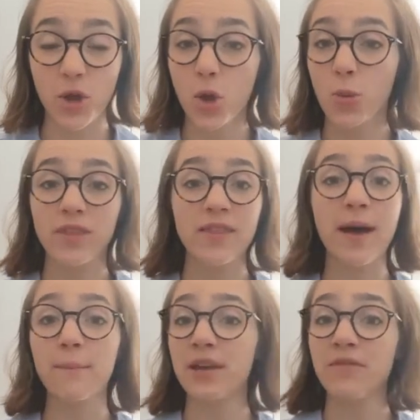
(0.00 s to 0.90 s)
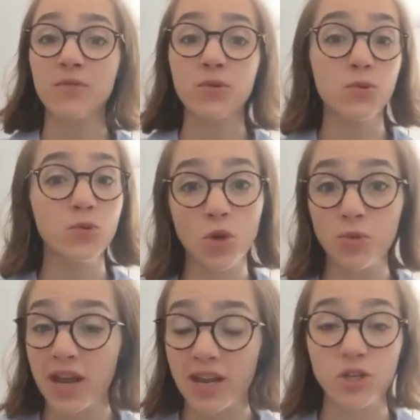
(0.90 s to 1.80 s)
whether that be through
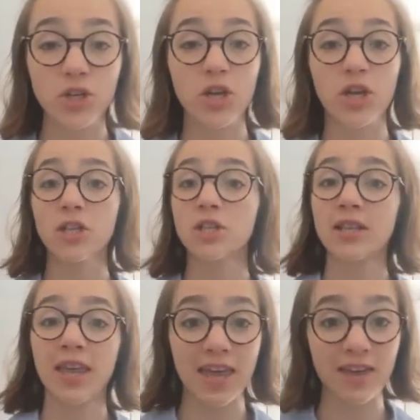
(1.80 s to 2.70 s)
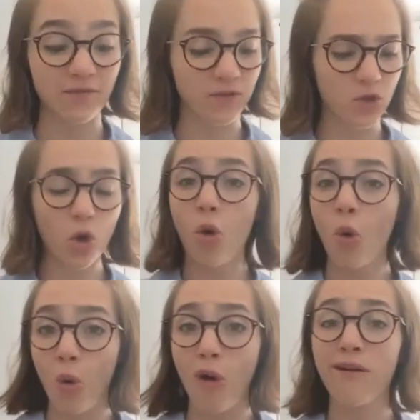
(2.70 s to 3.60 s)
donations, gifts,
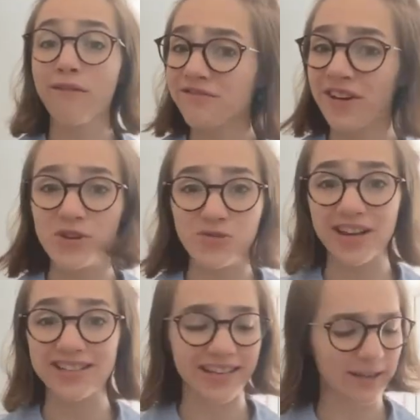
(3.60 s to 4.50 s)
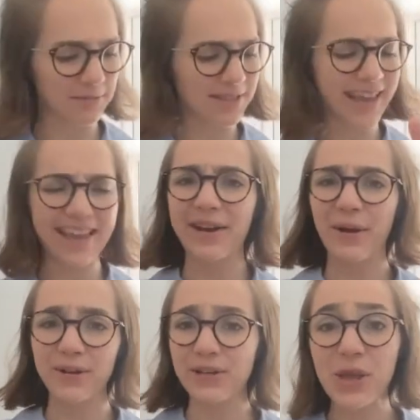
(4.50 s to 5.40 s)
or fundraising, taking
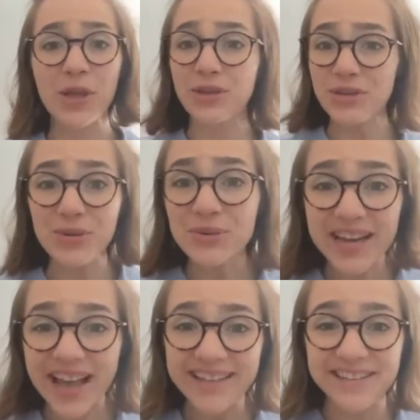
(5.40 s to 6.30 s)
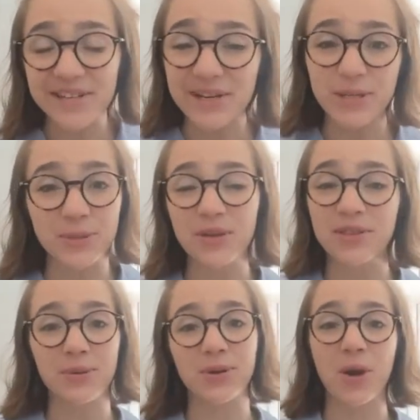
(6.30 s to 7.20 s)
on new challenges with
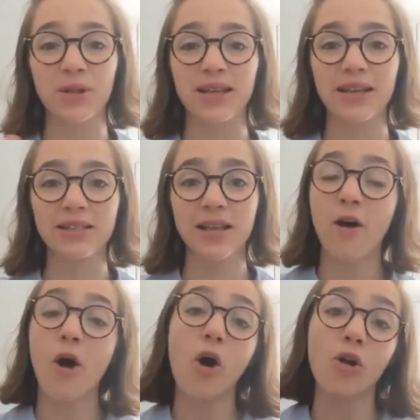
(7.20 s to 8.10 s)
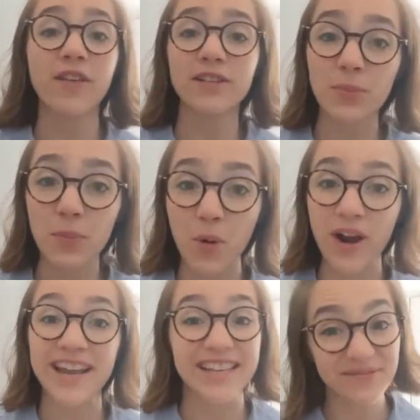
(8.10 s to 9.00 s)
your colleagues. All of that support
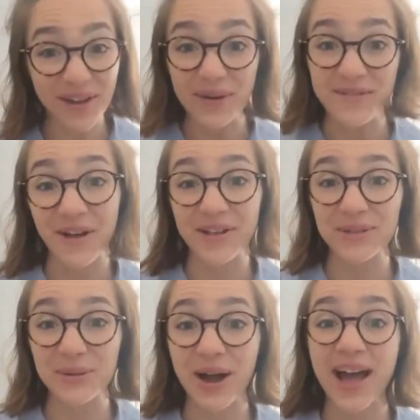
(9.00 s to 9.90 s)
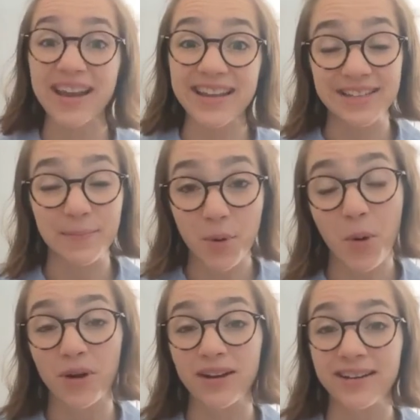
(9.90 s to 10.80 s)
is very vital and is
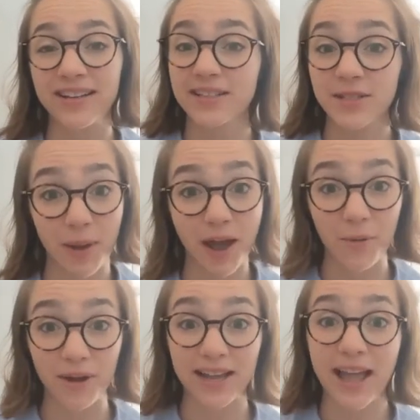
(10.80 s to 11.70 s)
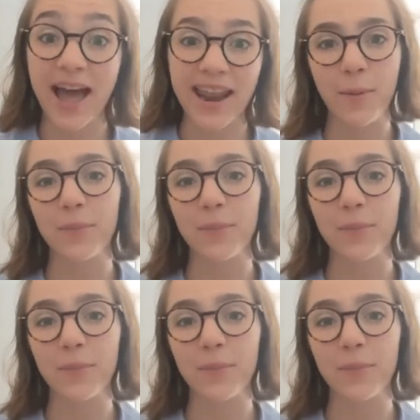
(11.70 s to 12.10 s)
important and inspiring and helping